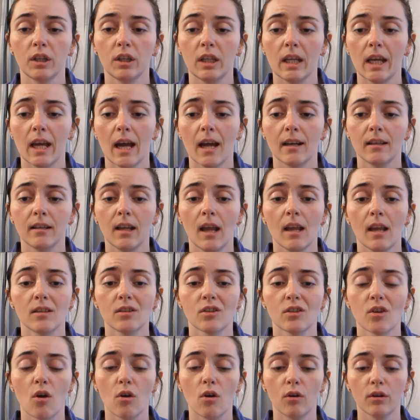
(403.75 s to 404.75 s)
You can get
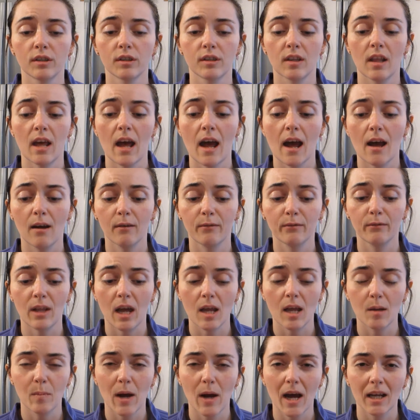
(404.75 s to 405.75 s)
socks that have
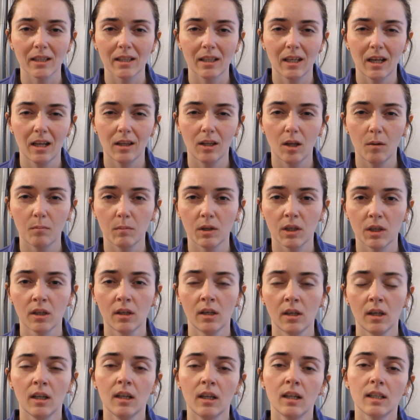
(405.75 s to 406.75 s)
like padding in them
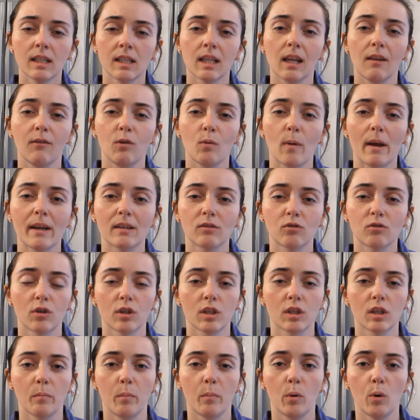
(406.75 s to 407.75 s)
to give you extra
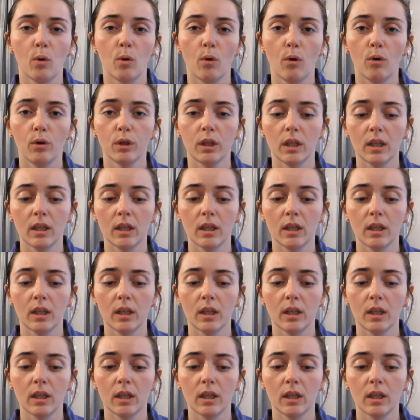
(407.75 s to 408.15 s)
support.